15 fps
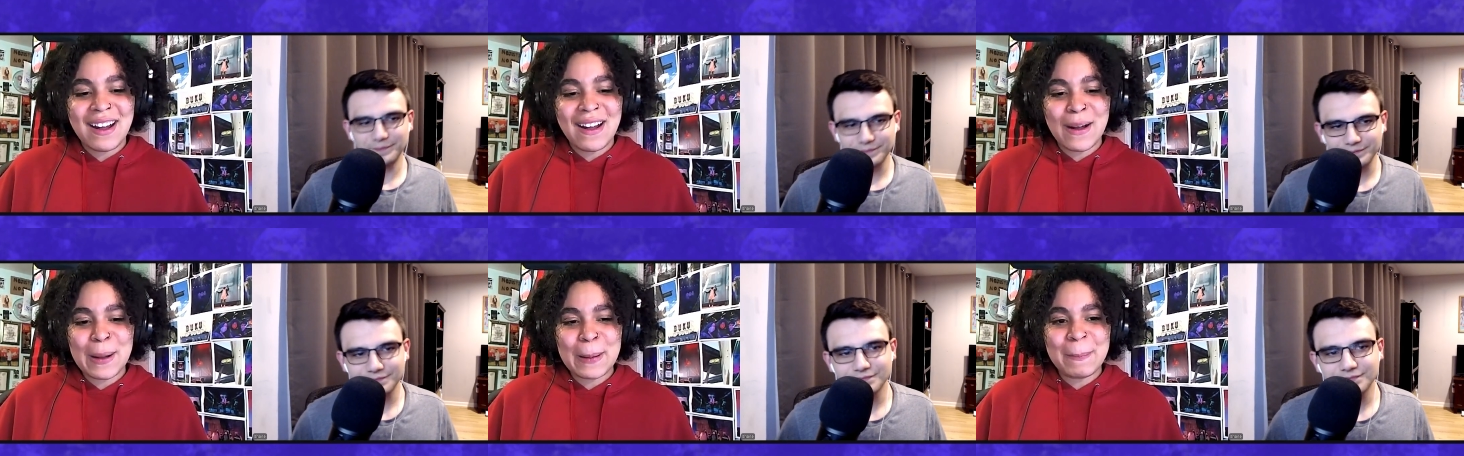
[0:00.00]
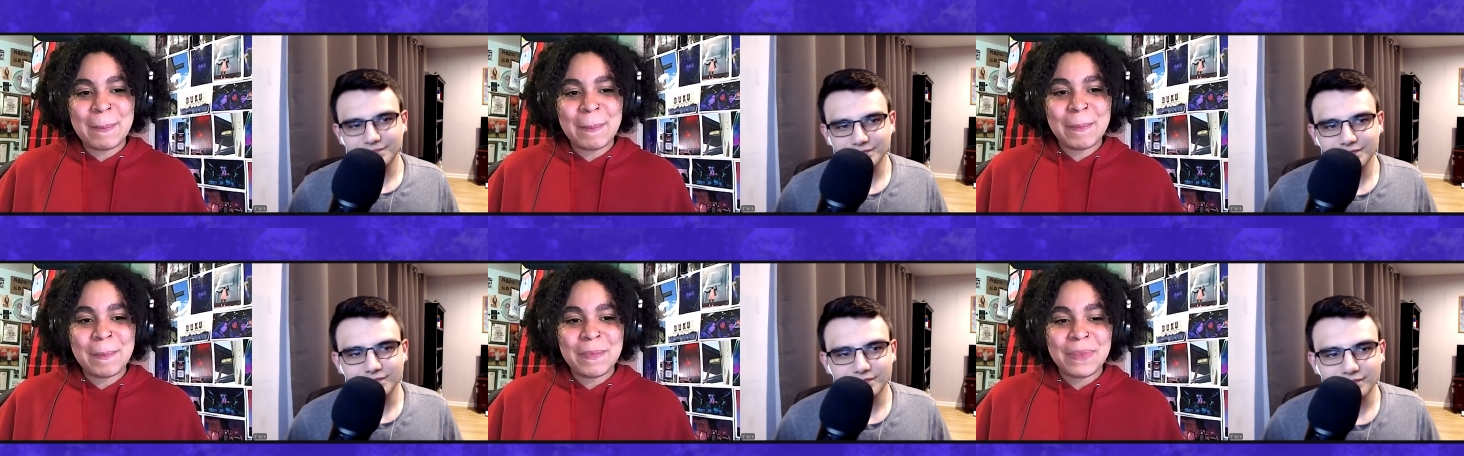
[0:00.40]

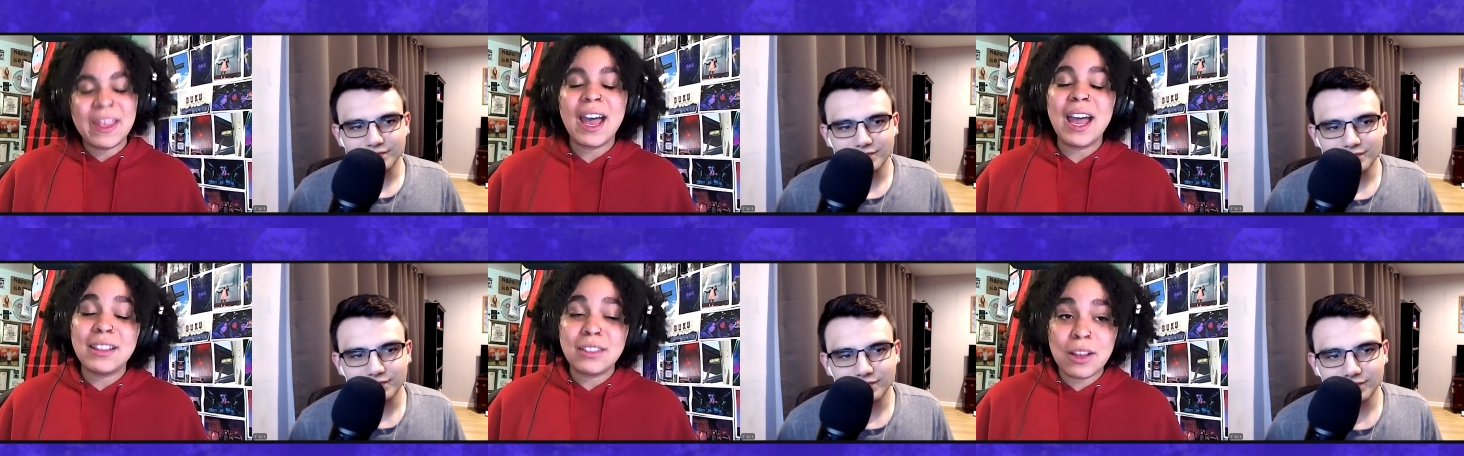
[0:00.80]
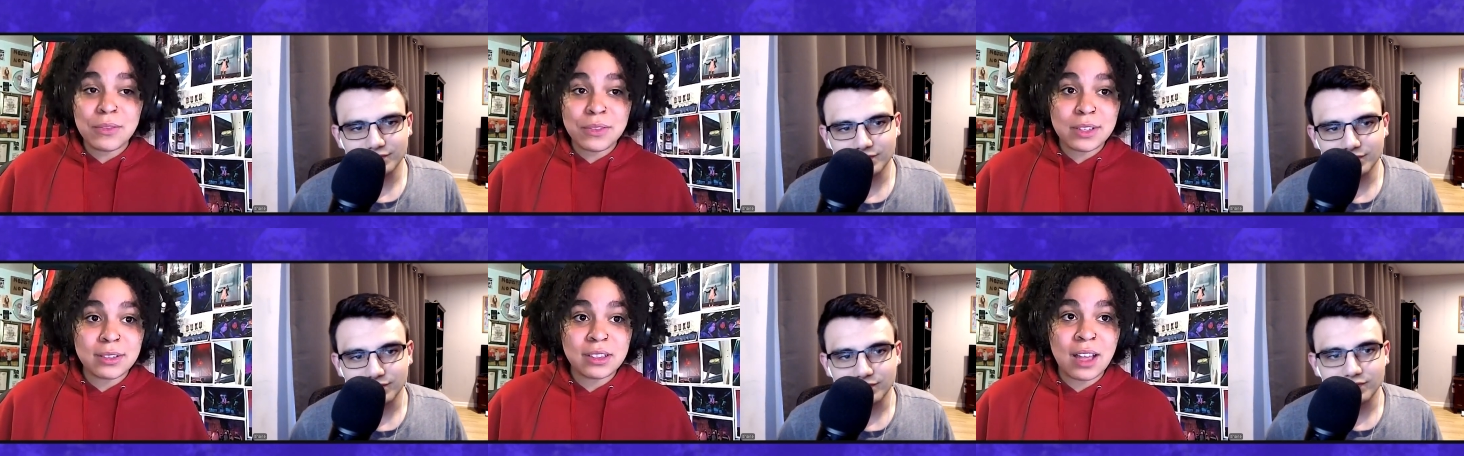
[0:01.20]
Speaker 1: Um, I
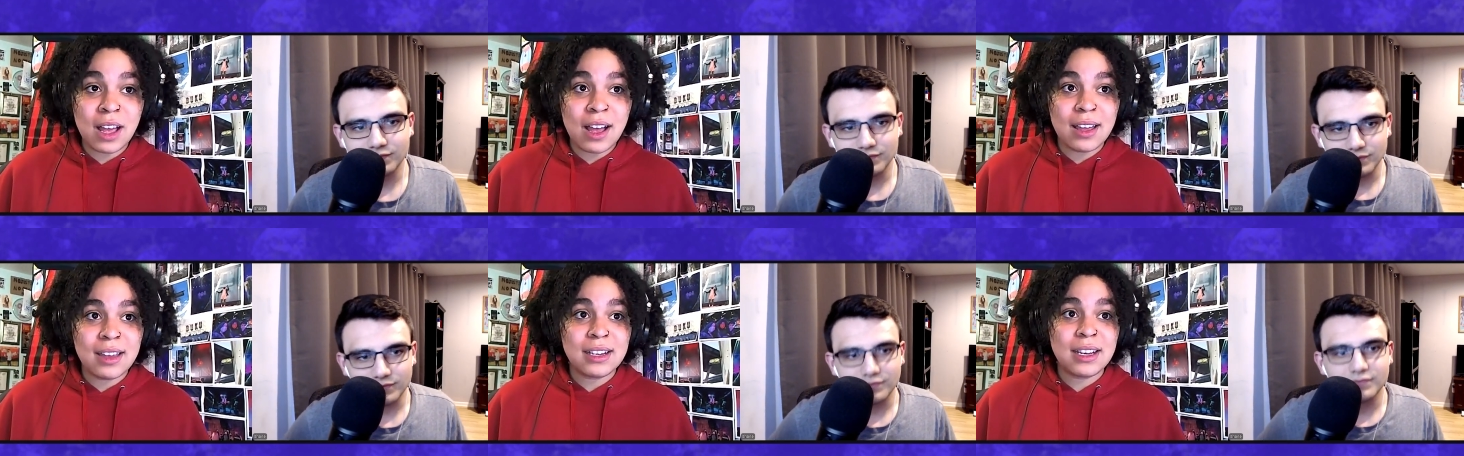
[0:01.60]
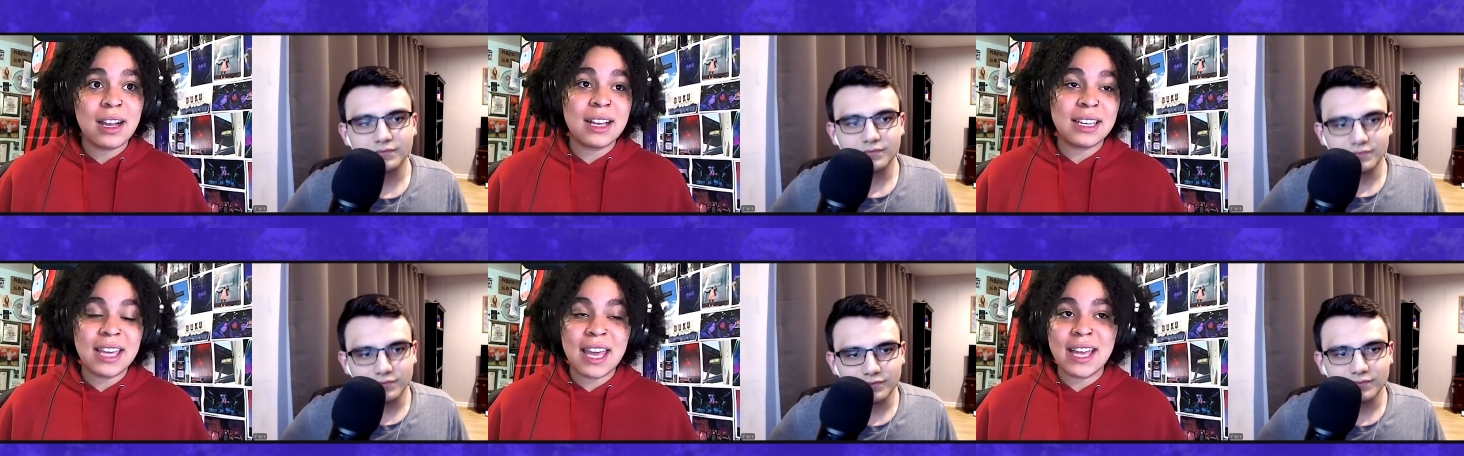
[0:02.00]
loved it a lot.
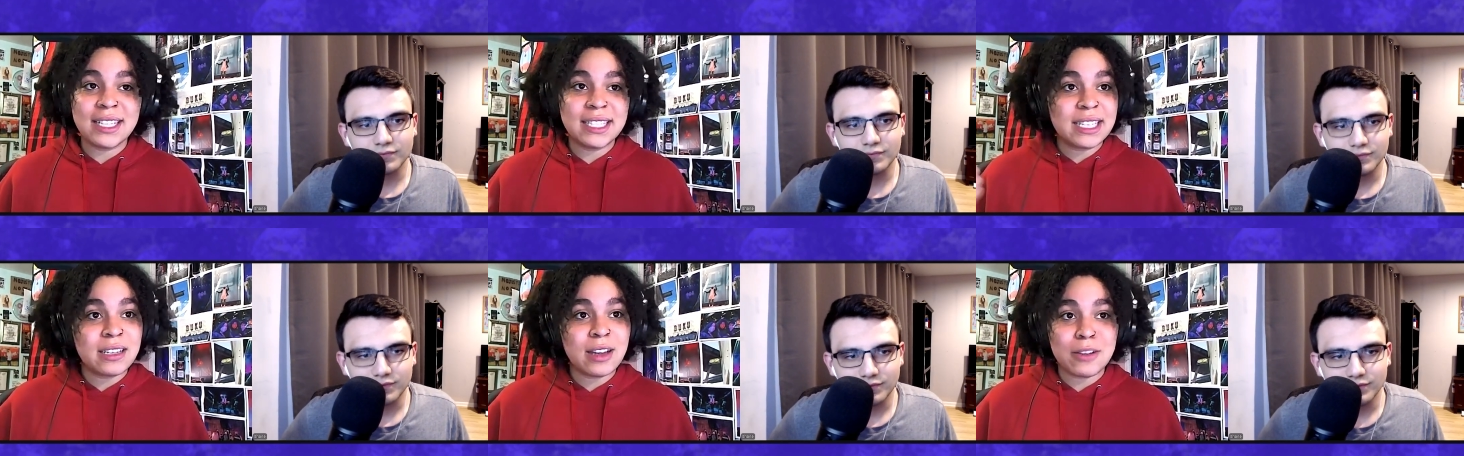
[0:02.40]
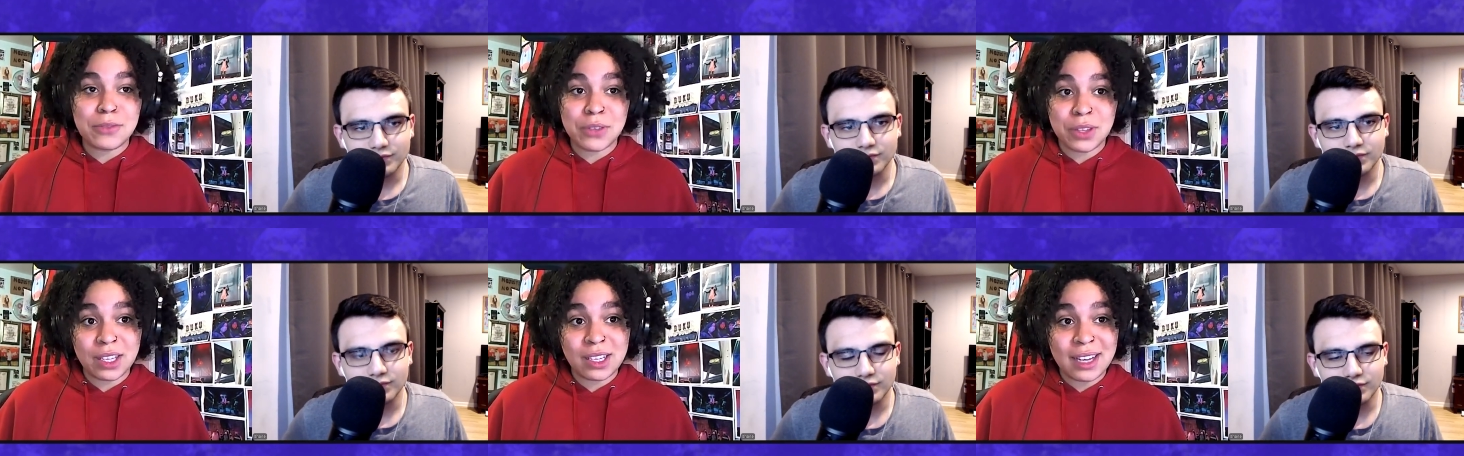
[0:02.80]
Again, did not
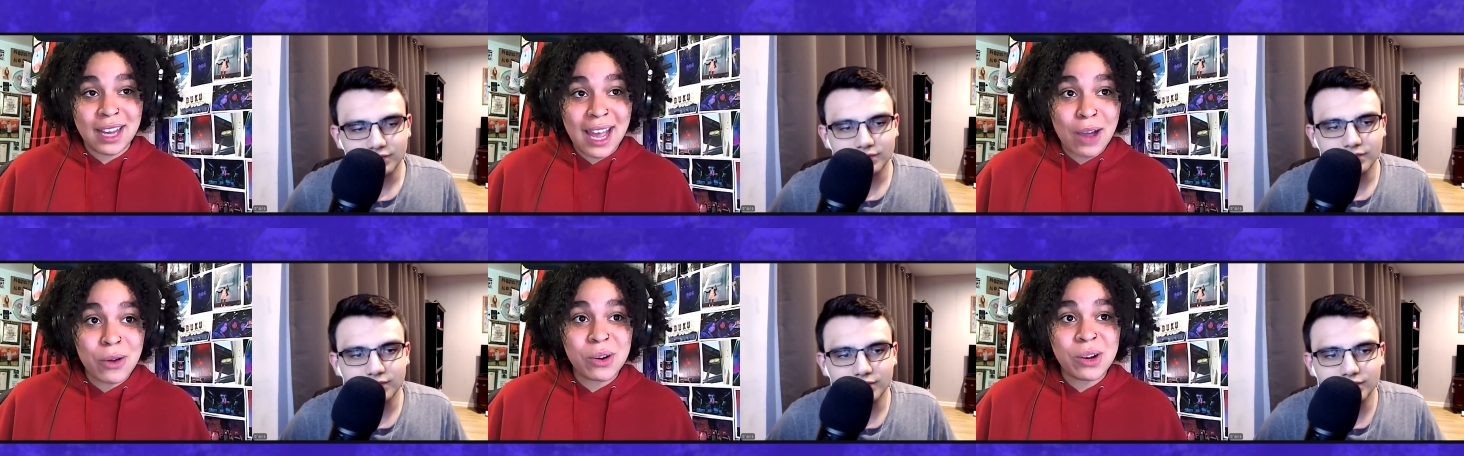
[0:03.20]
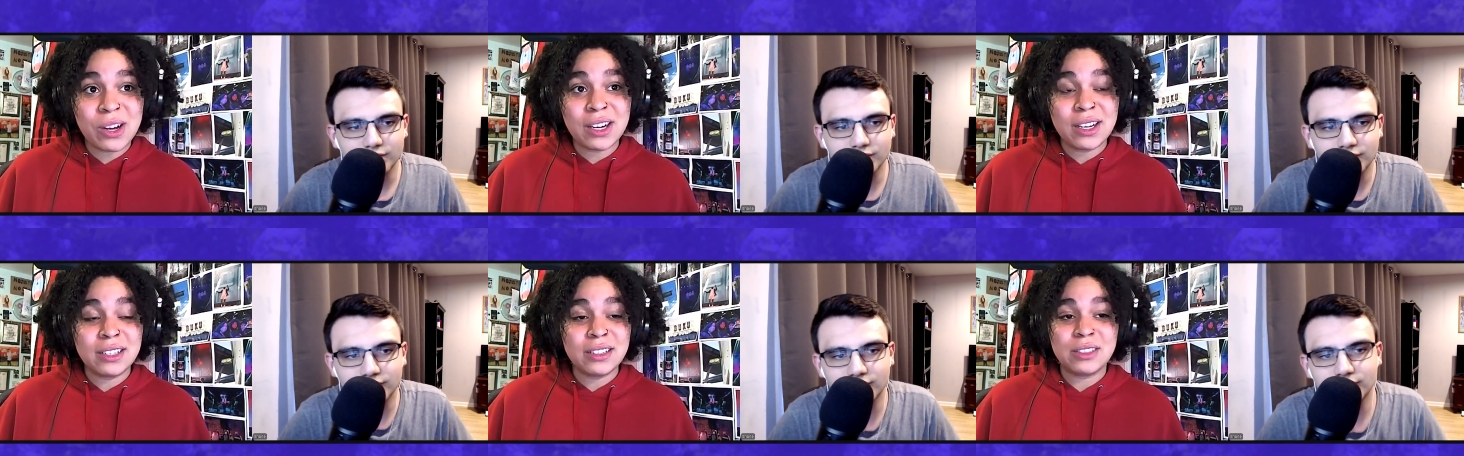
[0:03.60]
feel like an hour.